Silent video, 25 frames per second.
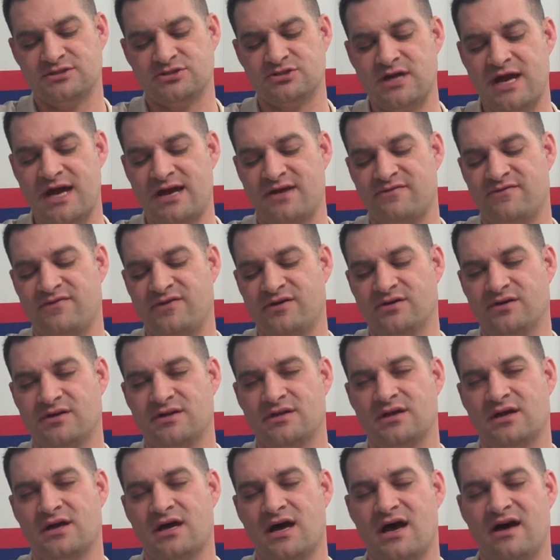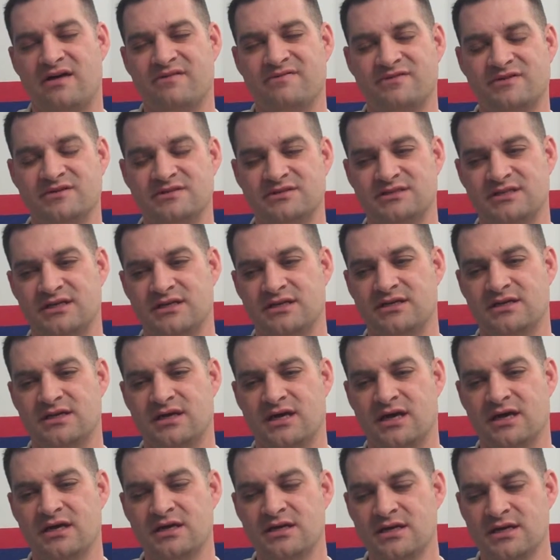in track and field in the conference, and
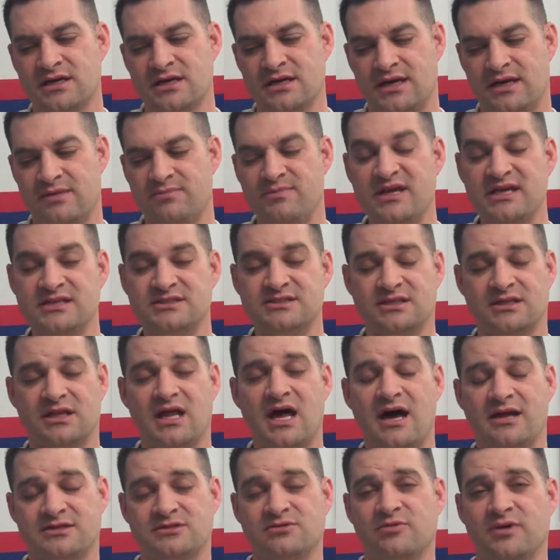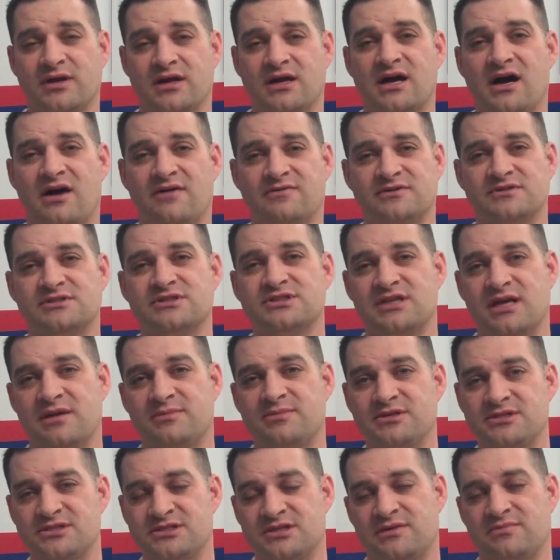it means a lot to win a conference
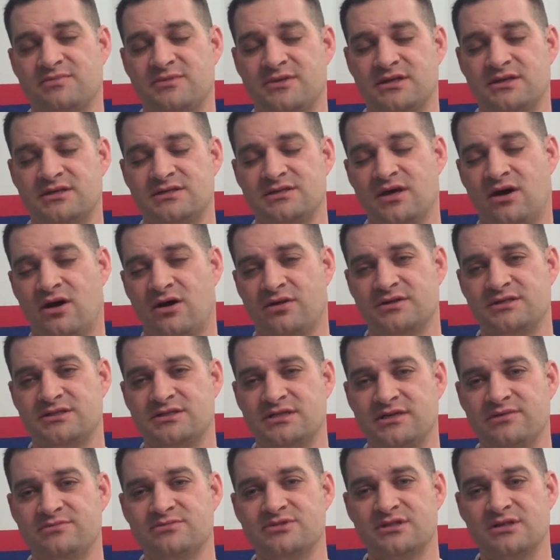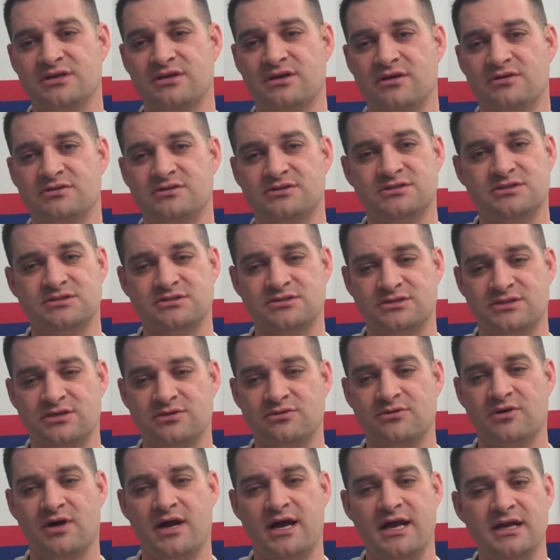championship. That all the teams and the coaches are so
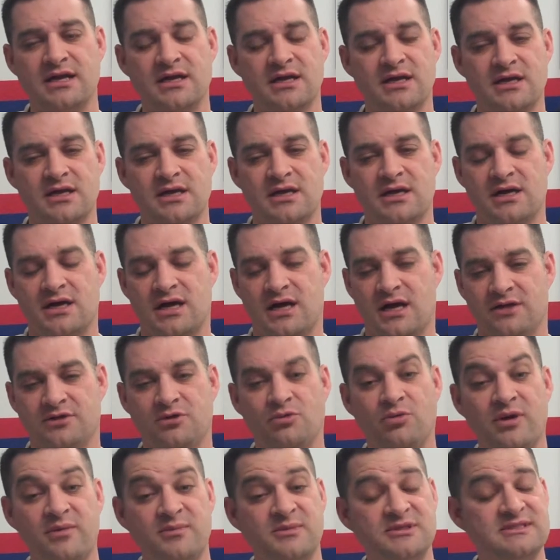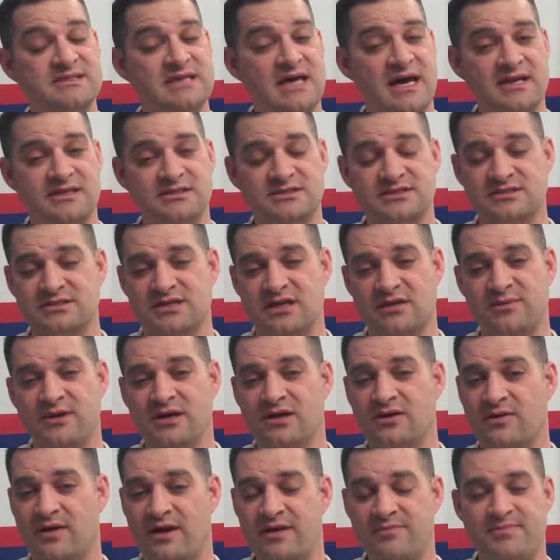great. On the women's side, it's just going to be
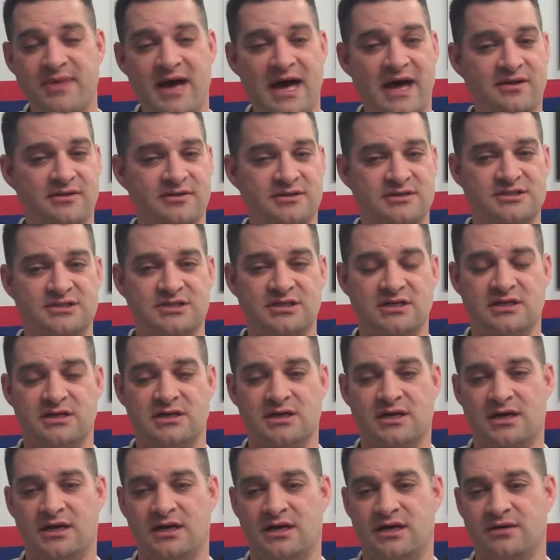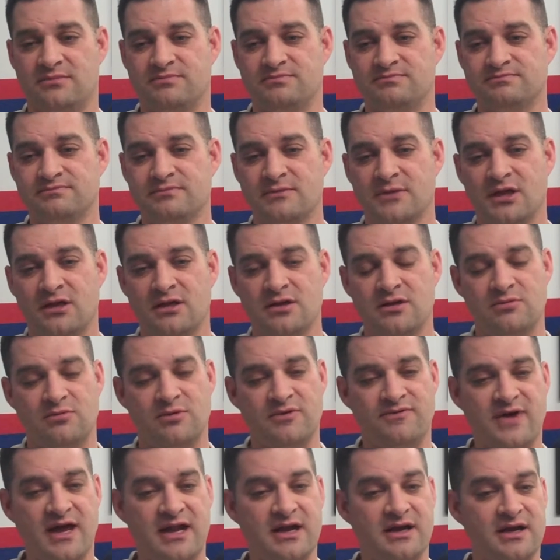a great battle this year.
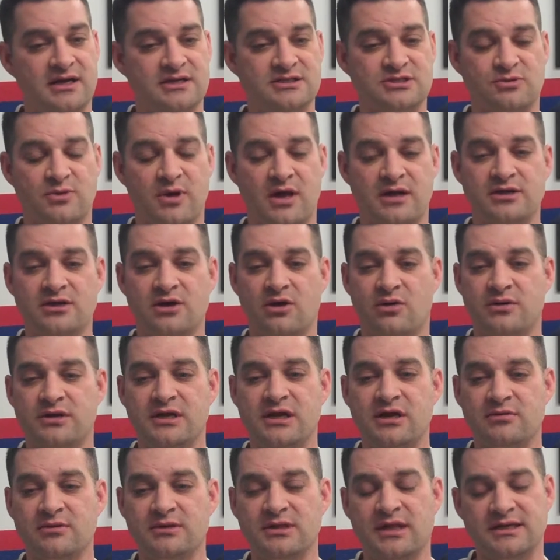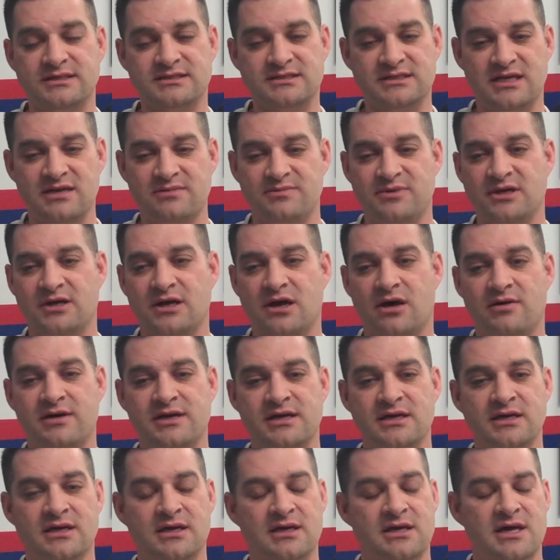We've had a nice run going here. We'd like to keep it
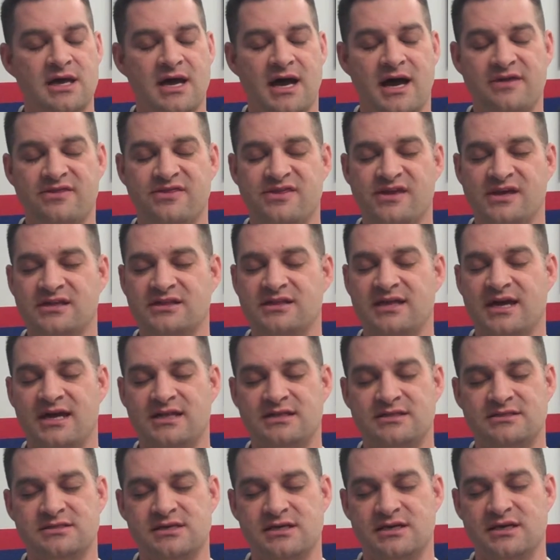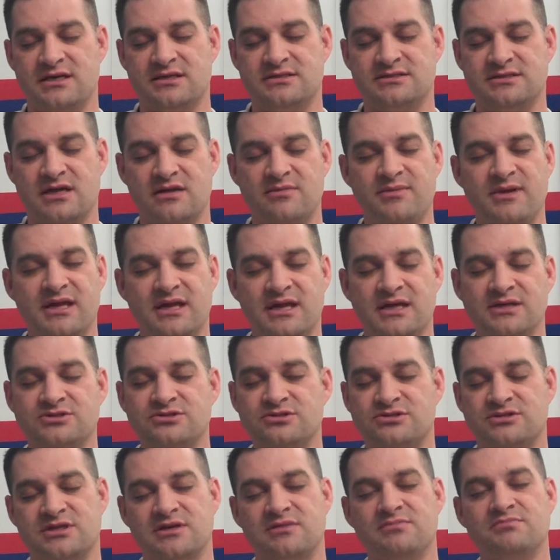going. I think that it's going to be an
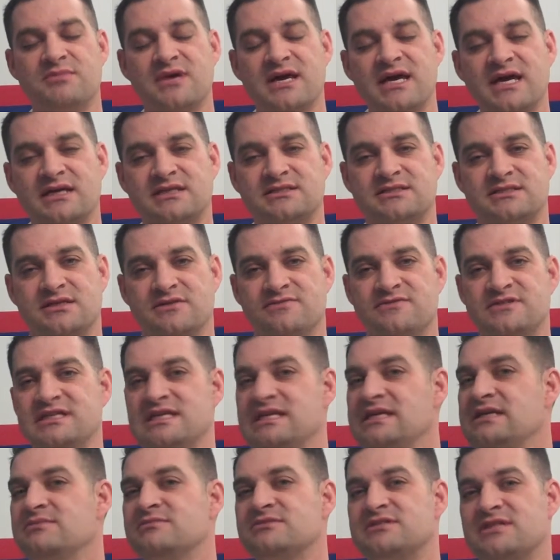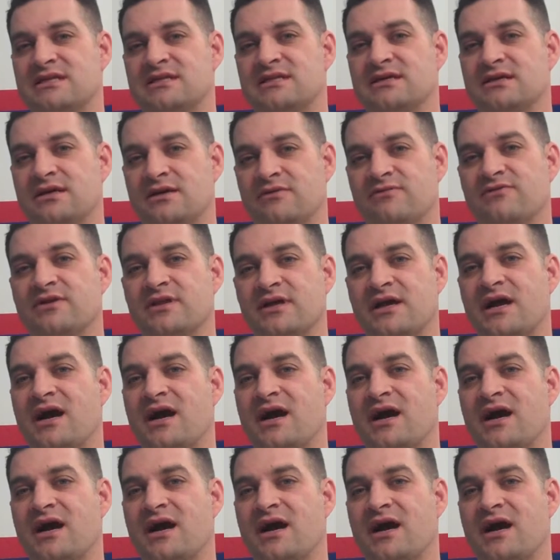interesting mix of teams for the